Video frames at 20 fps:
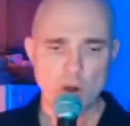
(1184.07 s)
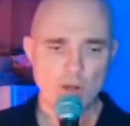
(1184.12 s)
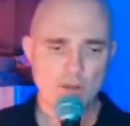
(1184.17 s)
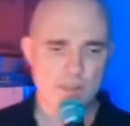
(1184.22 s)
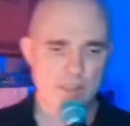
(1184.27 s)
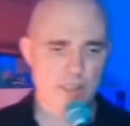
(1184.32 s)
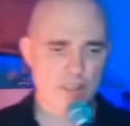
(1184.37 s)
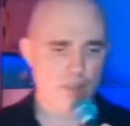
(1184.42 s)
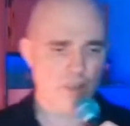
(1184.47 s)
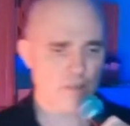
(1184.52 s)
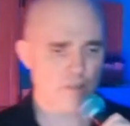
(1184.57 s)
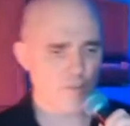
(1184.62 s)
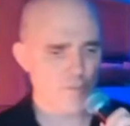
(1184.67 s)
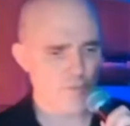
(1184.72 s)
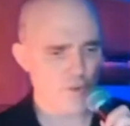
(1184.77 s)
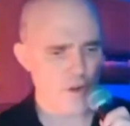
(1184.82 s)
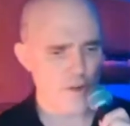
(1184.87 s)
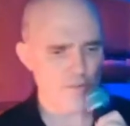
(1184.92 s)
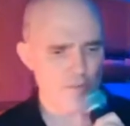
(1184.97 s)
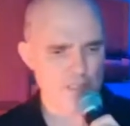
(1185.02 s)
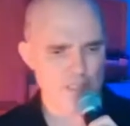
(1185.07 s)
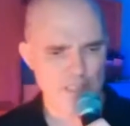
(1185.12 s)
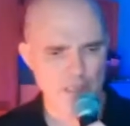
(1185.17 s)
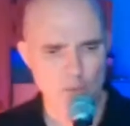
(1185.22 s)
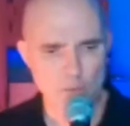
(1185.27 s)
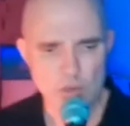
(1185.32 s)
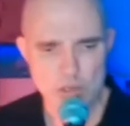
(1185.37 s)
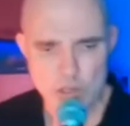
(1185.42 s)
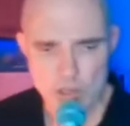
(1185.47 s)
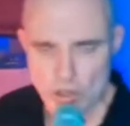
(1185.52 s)
that's on the front of this, I
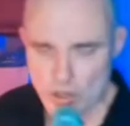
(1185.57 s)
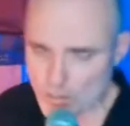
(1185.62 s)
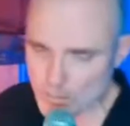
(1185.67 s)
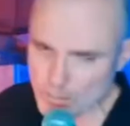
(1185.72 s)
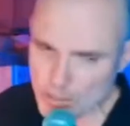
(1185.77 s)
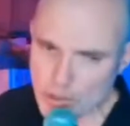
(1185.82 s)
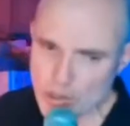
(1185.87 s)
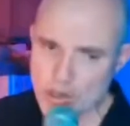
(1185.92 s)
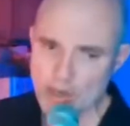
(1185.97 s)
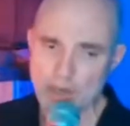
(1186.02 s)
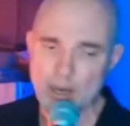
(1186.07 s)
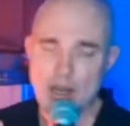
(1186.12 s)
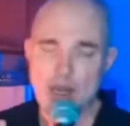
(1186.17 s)
want you to put